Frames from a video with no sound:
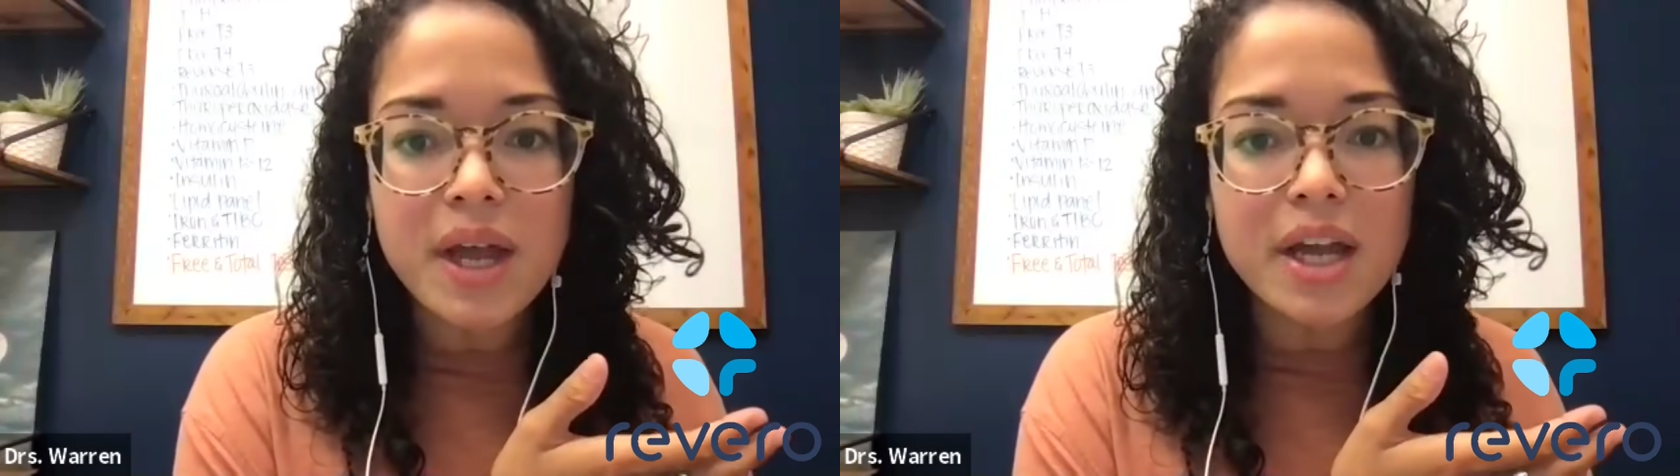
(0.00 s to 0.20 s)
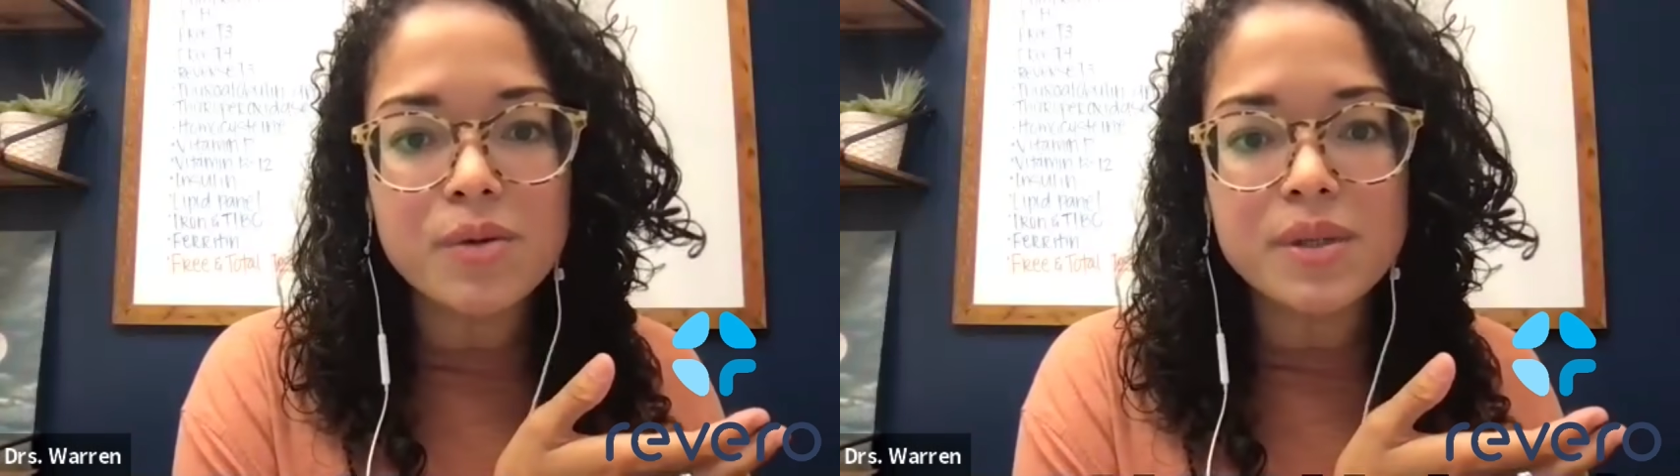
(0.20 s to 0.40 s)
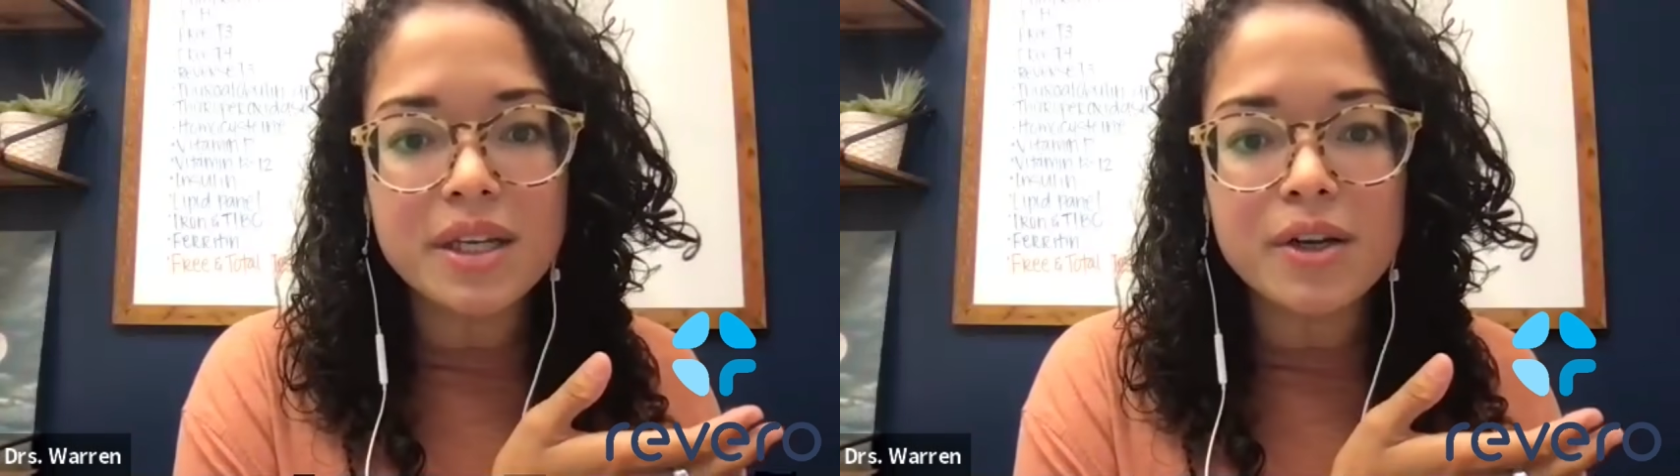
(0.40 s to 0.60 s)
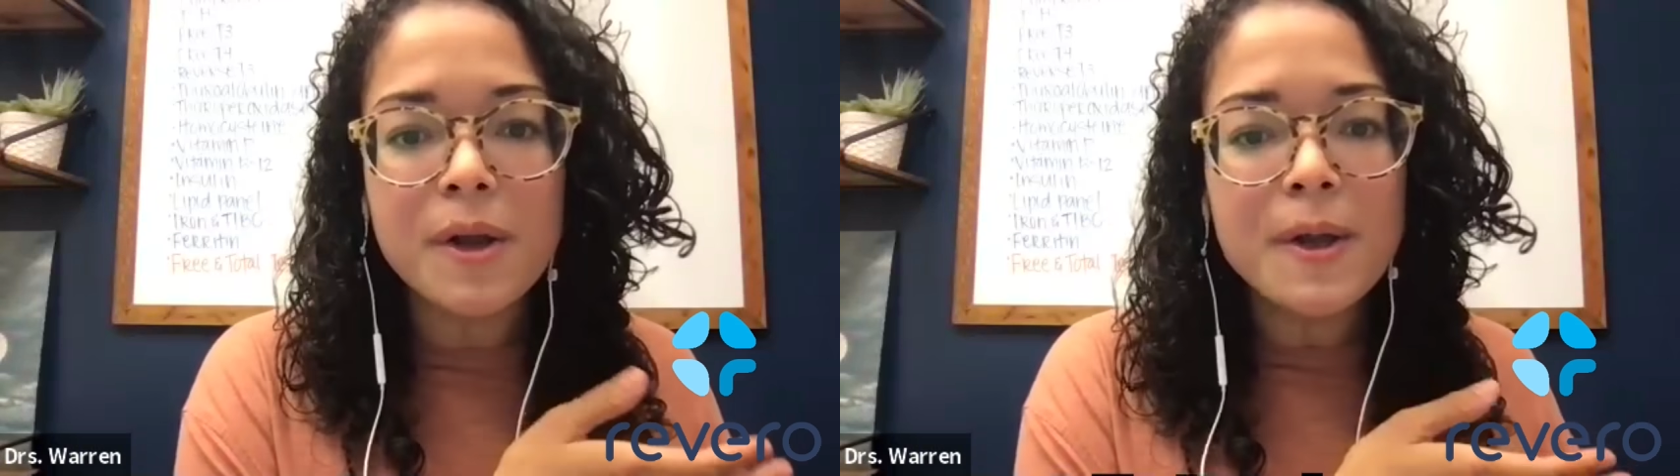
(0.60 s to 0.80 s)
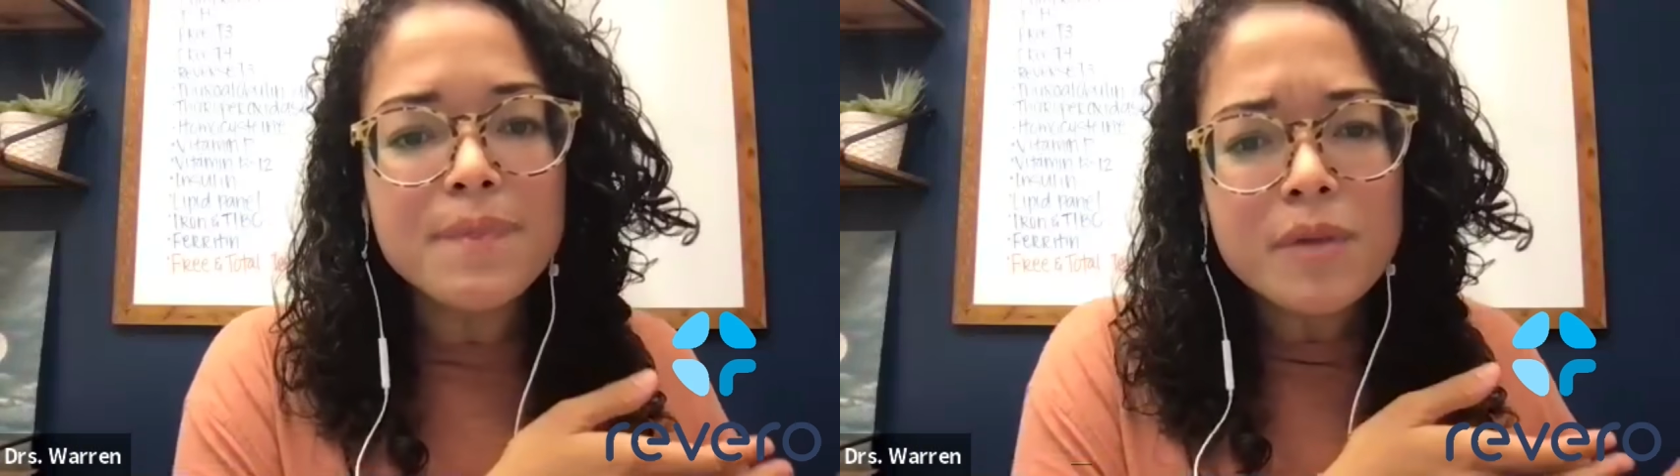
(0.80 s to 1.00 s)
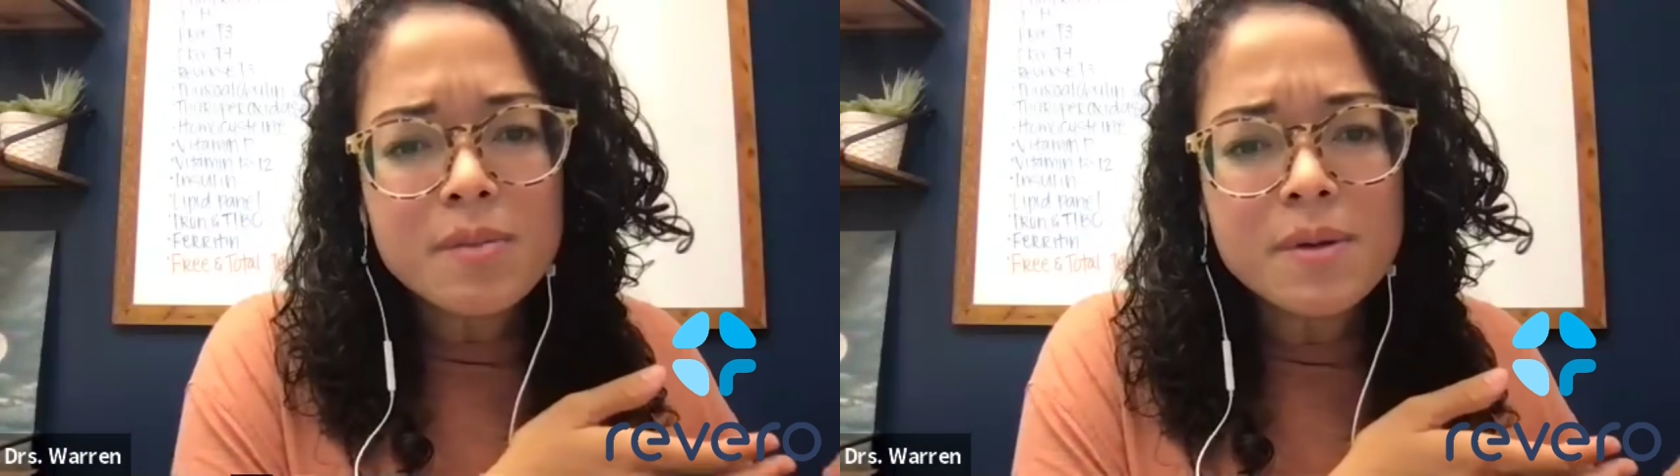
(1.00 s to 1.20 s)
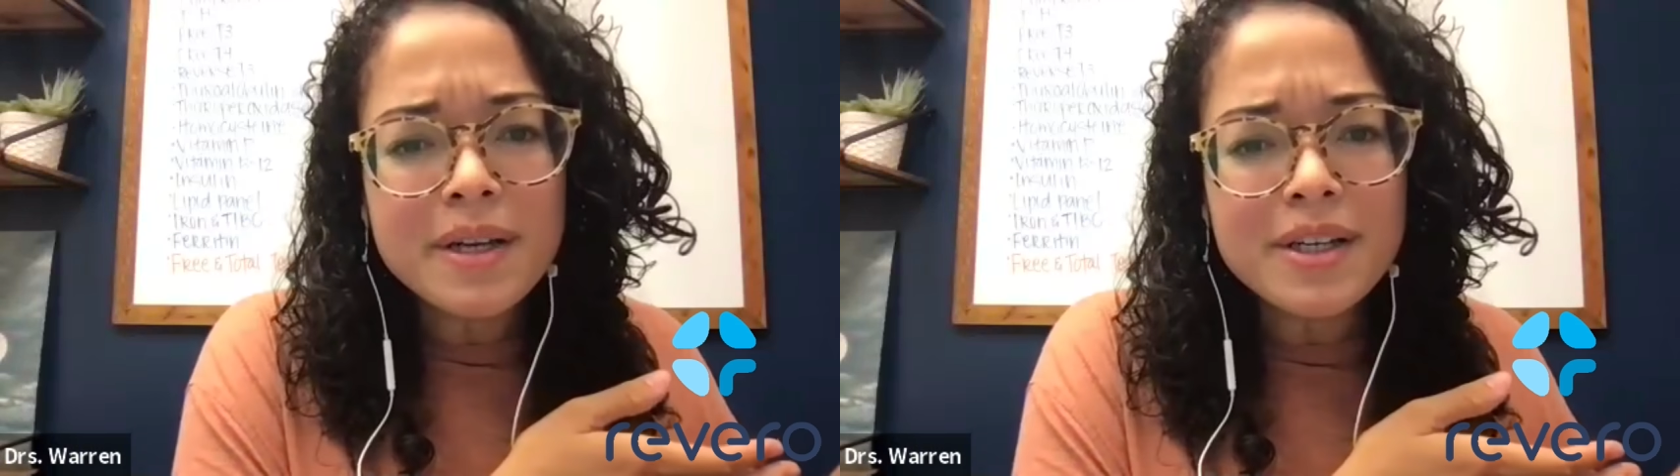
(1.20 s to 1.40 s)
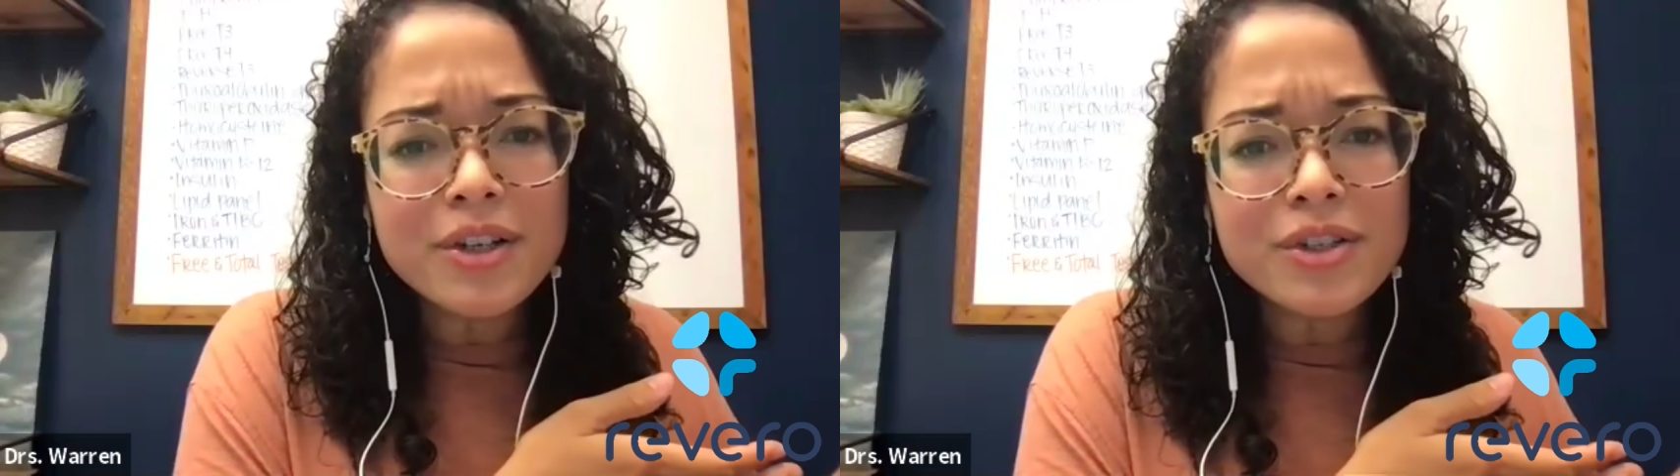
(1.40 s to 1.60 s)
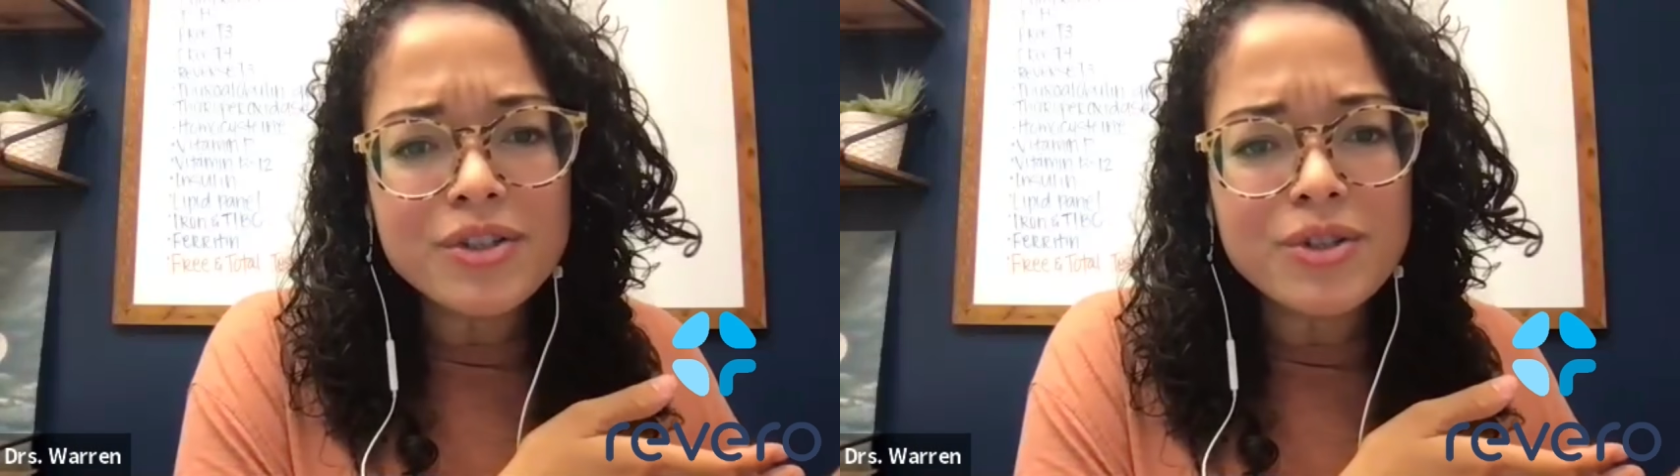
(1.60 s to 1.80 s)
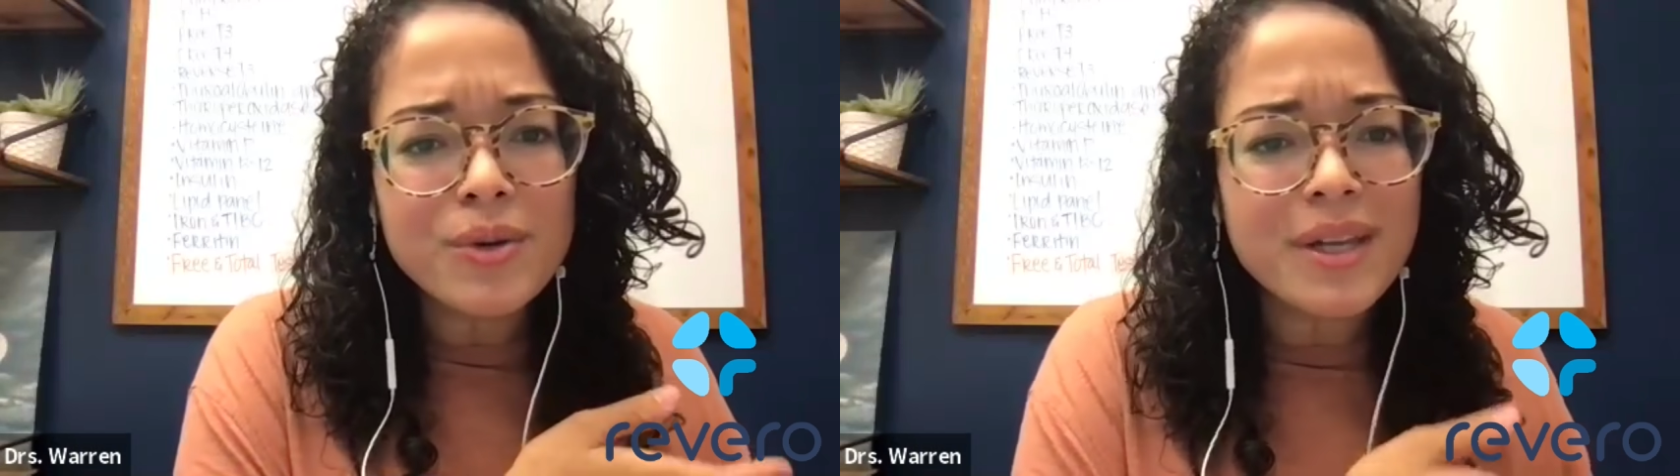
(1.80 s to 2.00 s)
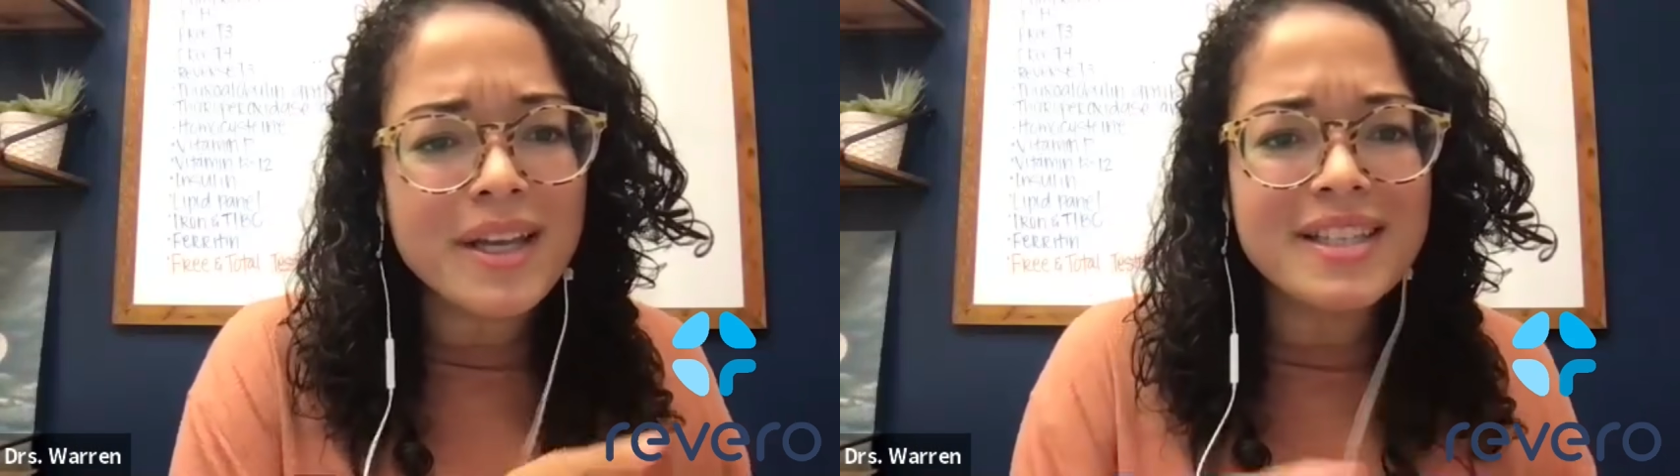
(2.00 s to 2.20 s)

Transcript: I always hear, but my doctor's so nice.